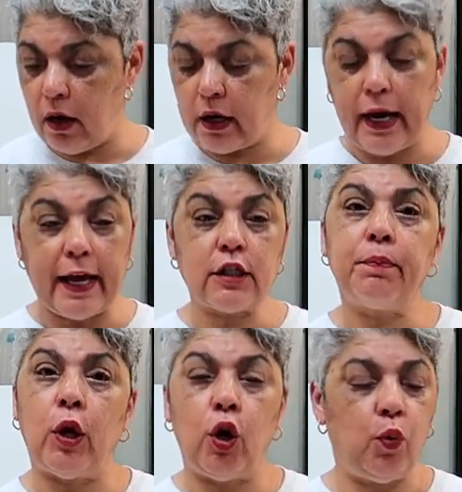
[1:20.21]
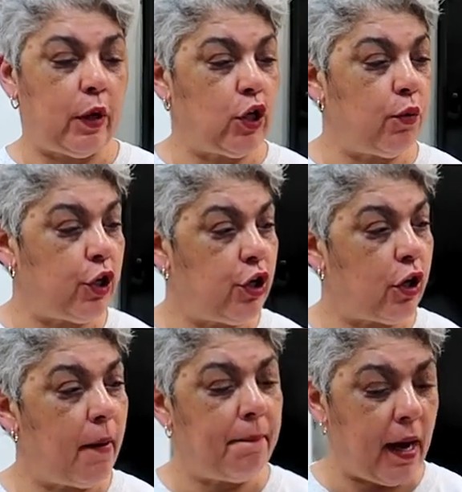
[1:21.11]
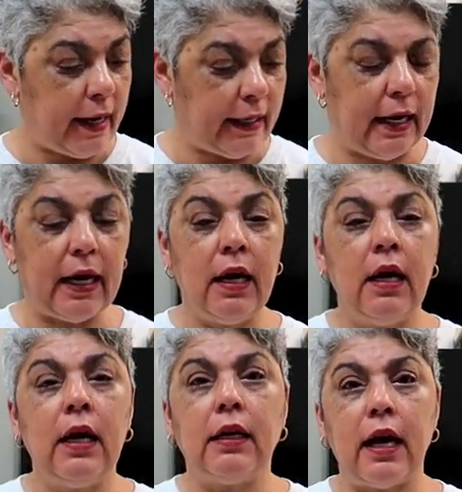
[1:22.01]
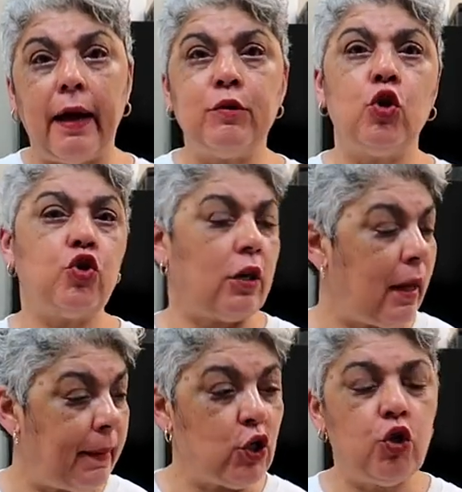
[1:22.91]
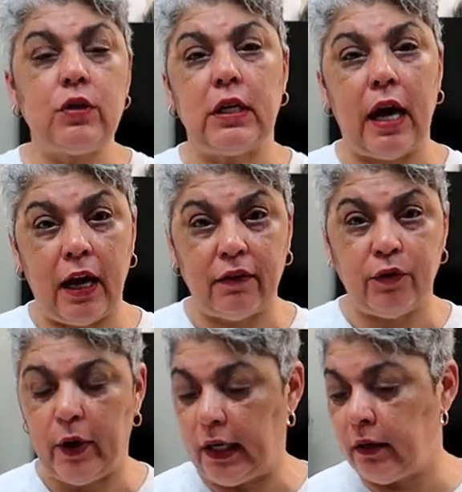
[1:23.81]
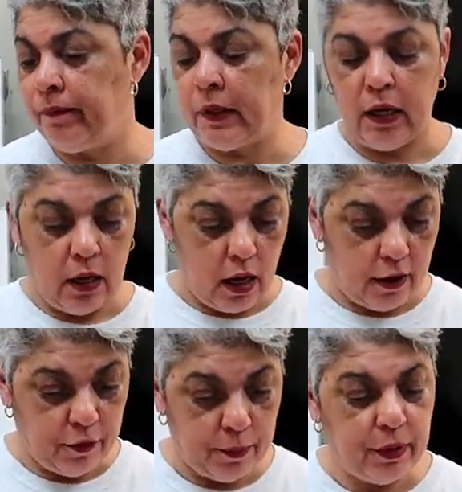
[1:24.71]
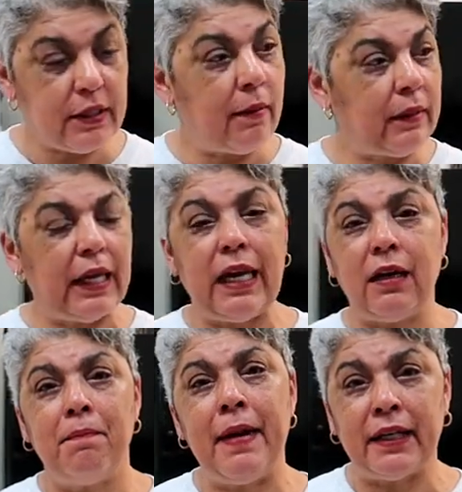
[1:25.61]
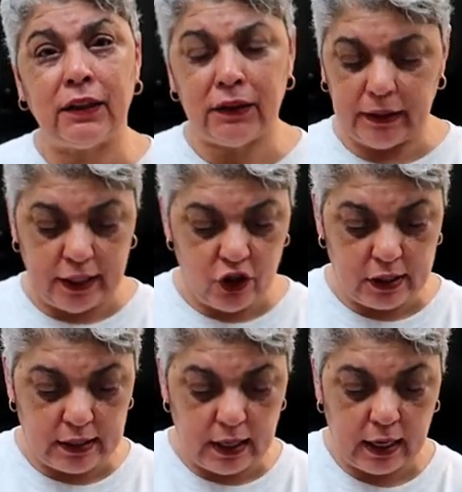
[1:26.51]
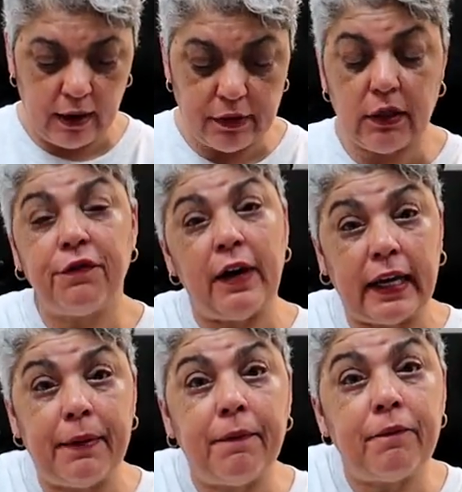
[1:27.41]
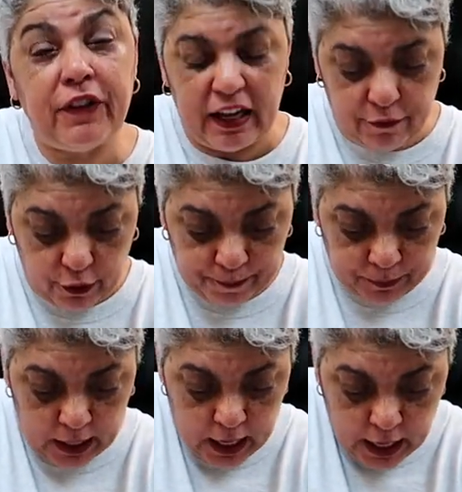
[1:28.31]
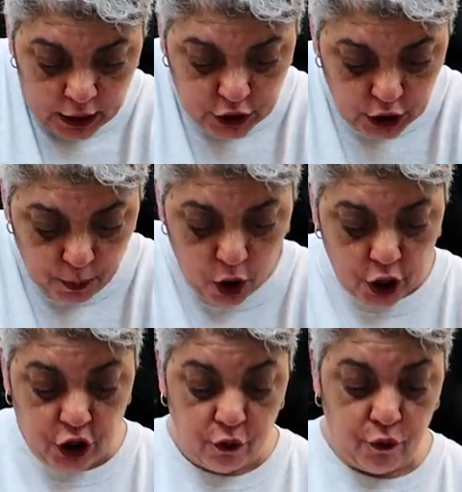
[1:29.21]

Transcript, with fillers: a glass bowl when you are combining lime juice or lemon juice and olive oil if you put something in a metal, it just it gives it a funky flavor. So on your